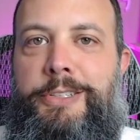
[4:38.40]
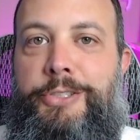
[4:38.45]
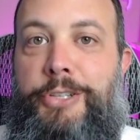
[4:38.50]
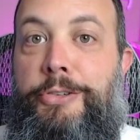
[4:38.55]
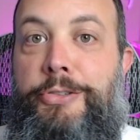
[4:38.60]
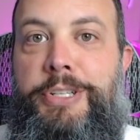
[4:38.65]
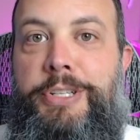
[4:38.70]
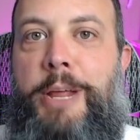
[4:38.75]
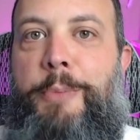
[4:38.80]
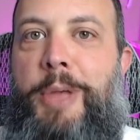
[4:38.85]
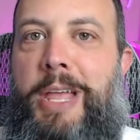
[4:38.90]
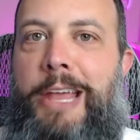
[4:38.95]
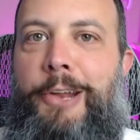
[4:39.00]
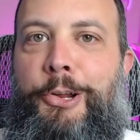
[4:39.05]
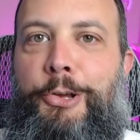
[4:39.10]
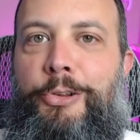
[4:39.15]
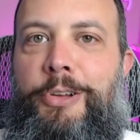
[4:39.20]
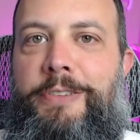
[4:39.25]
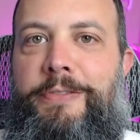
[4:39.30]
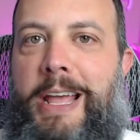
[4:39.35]
To understand
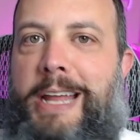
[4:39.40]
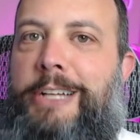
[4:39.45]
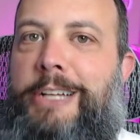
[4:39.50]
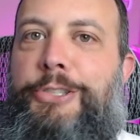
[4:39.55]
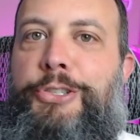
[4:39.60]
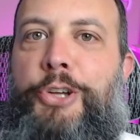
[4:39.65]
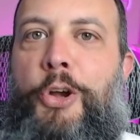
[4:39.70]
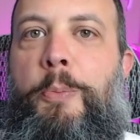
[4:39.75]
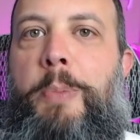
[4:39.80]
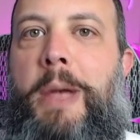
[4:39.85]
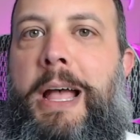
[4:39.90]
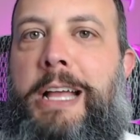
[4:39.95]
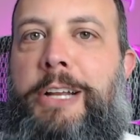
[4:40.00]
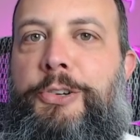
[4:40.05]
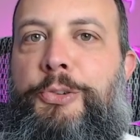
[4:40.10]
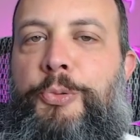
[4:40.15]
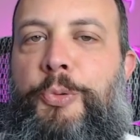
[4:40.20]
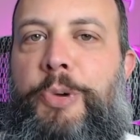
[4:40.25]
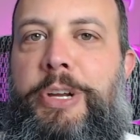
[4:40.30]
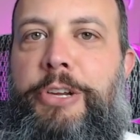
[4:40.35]
mechanical advantage, go back
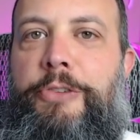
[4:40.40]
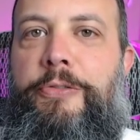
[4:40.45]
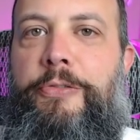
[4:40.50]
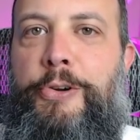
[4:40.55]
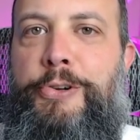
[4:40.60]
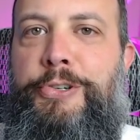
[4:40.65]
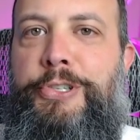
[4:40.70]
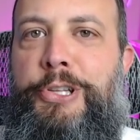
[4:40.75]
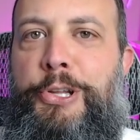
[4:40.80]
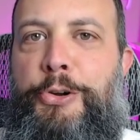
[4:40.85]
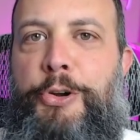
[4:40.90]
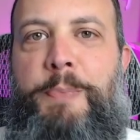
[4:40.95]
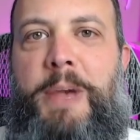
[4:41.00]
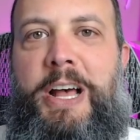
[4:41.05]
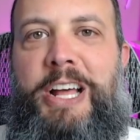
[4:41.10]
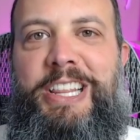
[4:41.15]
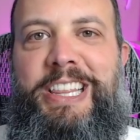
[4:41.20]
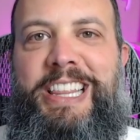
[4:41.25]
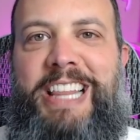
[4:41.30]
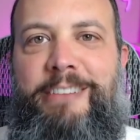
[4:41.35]
to when you first learned
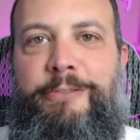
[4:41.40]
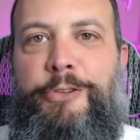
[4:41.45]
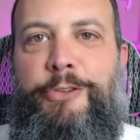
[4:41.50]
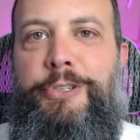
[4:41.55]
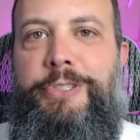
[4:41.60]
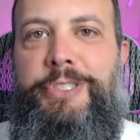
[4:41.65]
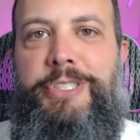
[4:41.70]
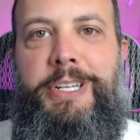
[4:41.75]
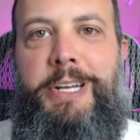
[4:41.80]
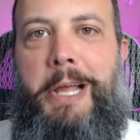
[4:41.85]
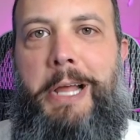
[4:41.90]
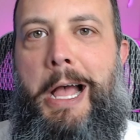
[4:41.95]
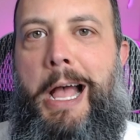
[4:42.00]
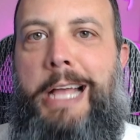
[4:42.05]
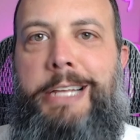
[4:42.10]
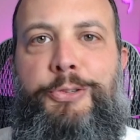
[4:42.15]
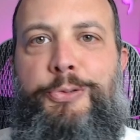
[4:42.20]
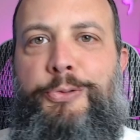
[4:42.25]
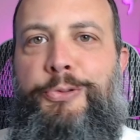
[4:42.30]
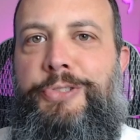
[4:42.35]
about levers in a
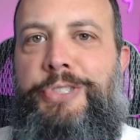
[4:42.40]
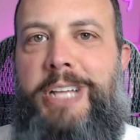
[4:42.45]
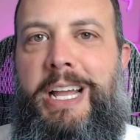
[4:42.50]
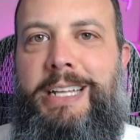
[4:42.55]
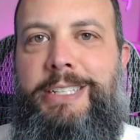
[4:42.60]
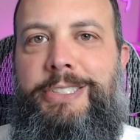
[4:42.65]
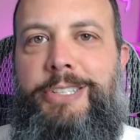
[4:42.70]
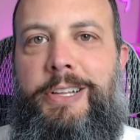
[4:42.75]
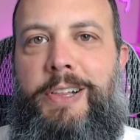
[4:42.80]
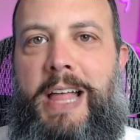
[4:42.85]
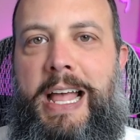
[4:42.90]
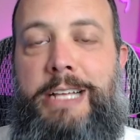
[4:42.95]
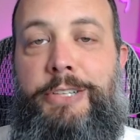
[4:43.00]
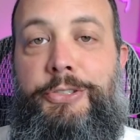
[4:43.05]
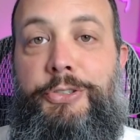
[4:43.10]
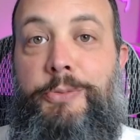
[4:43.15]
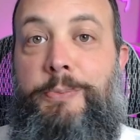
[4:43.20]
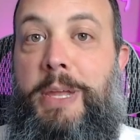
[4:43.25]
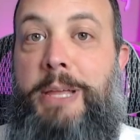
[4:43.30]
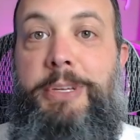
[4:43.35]
high school science
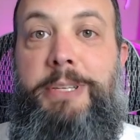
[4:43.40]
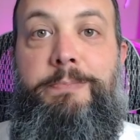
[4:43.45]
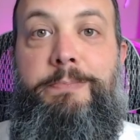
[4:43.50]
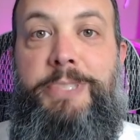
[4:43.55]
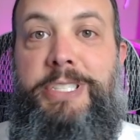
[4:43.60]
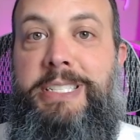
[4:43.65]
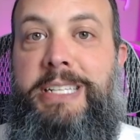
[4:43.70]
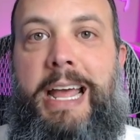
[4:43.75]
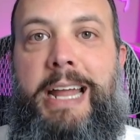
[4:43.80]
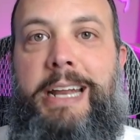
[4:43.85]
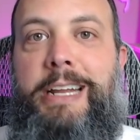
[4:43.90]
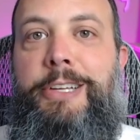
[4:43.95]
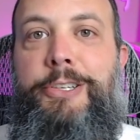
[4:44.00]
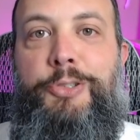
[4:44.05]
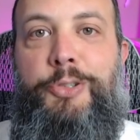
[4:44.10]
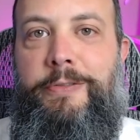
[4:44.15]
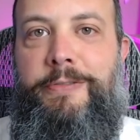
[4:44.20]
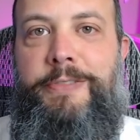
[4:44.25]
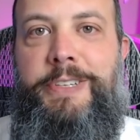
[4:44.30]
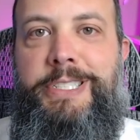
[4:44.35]
class or maybe
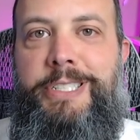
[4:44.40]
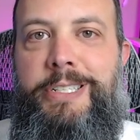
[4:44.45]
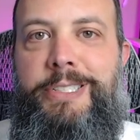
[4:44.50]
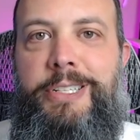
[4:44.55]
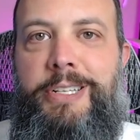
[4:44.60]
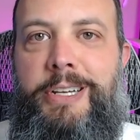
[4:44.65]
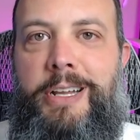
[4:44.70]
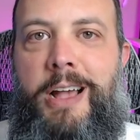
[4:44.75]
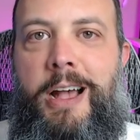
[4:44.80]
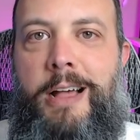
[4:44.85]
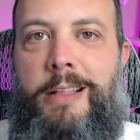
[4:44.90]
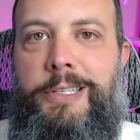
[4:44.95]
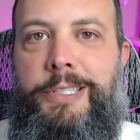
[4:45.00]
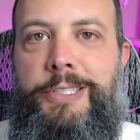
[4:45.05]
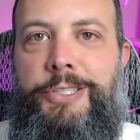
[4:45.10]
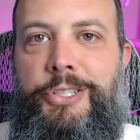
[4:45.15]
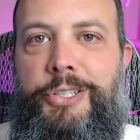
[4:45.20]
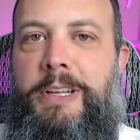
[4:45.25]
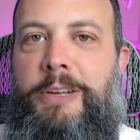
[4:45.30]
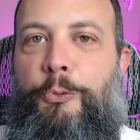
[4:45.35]
statics or physics in
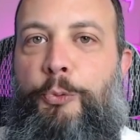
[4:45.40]
college.